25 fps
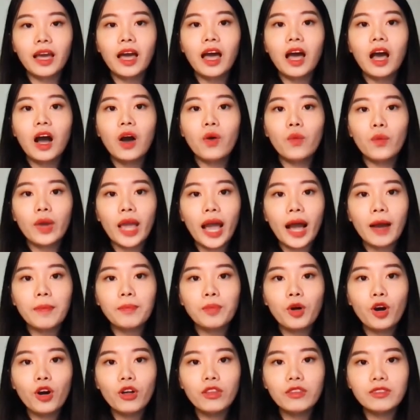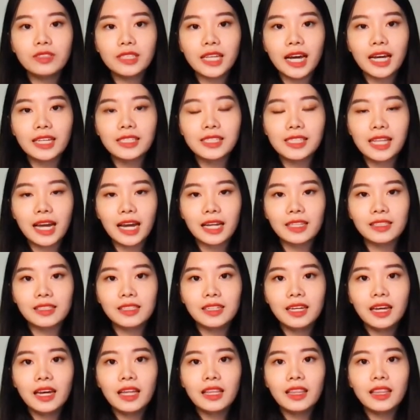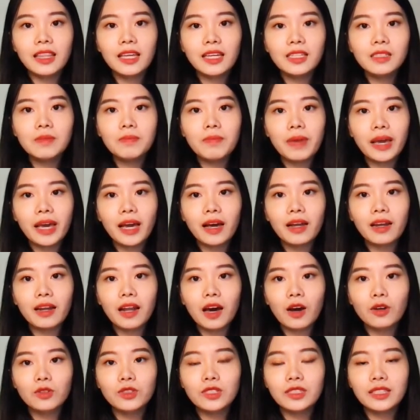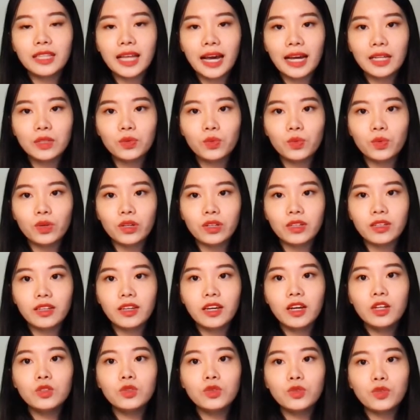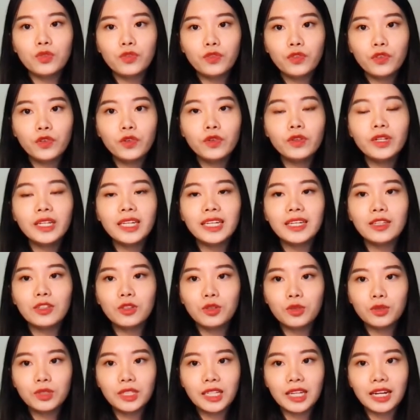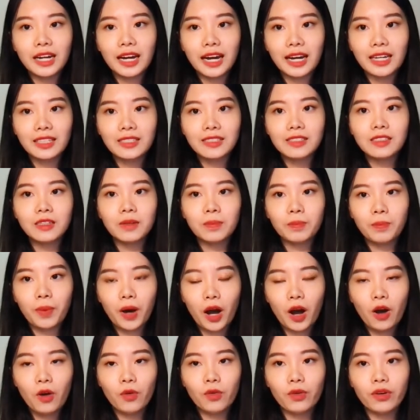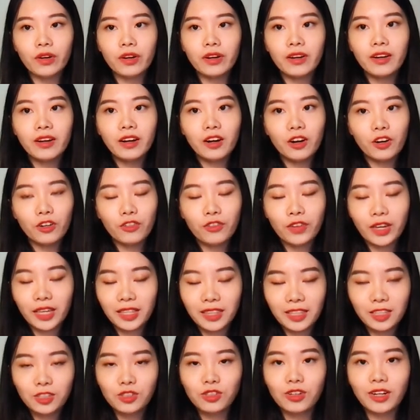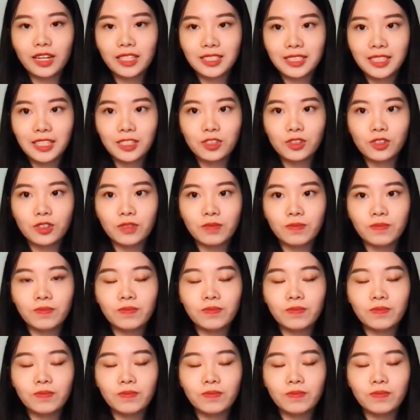We hypothesize that this may allow the network to fully utilize the power of initialization.